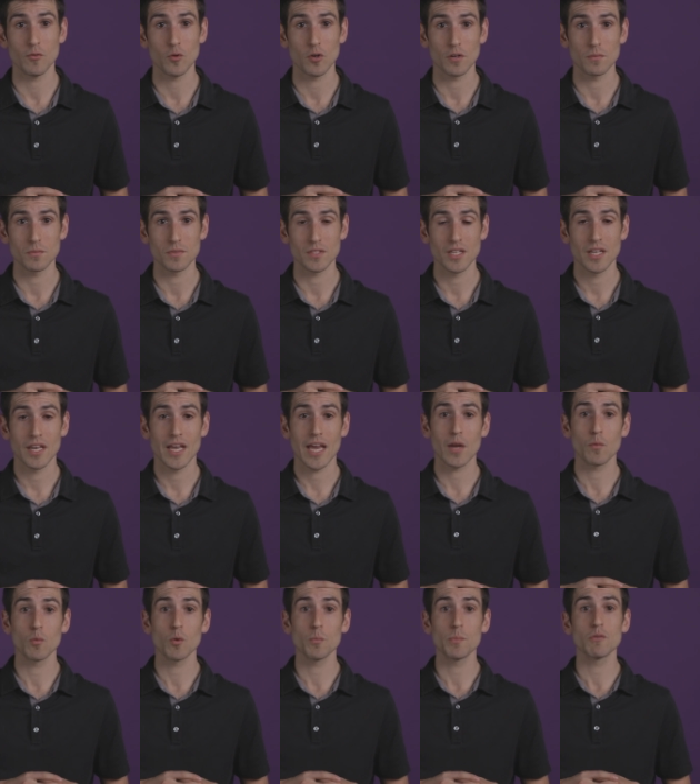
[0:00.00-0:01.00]
Forms
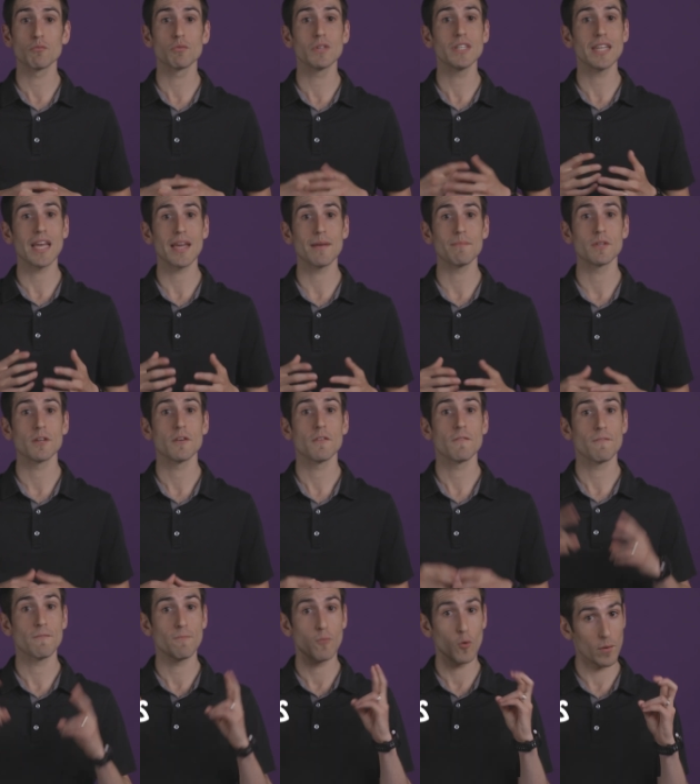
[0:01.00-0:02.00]
and will be renamed
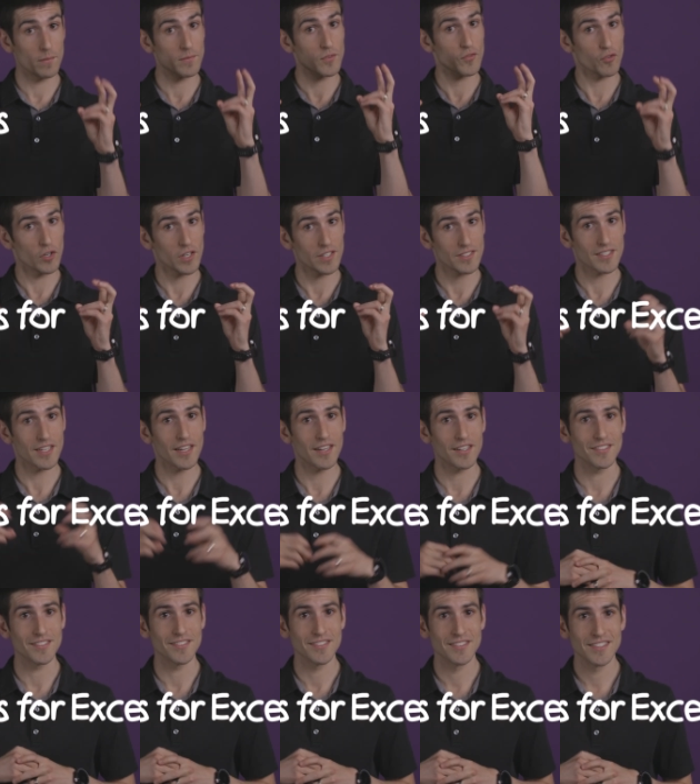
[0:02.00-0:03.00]
Forms for
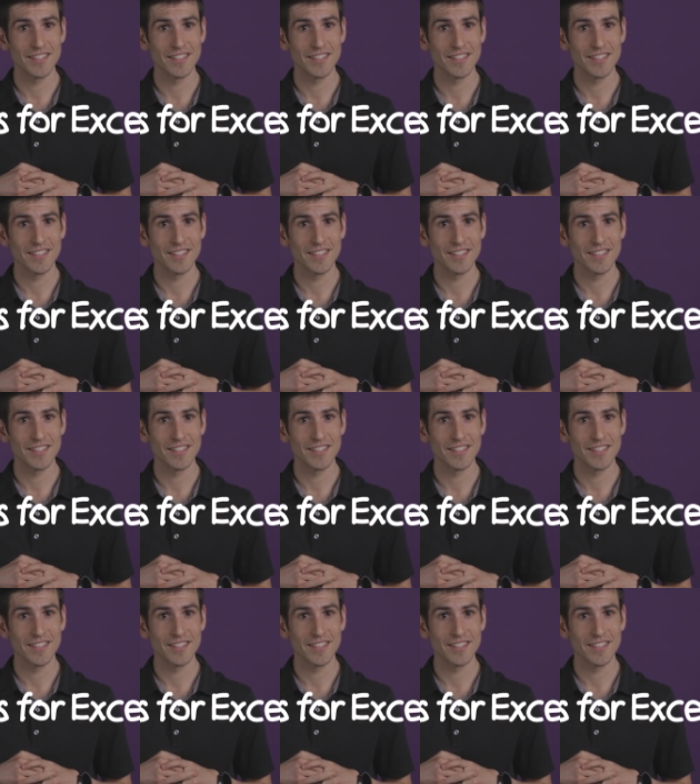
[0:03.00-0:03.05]
Excel.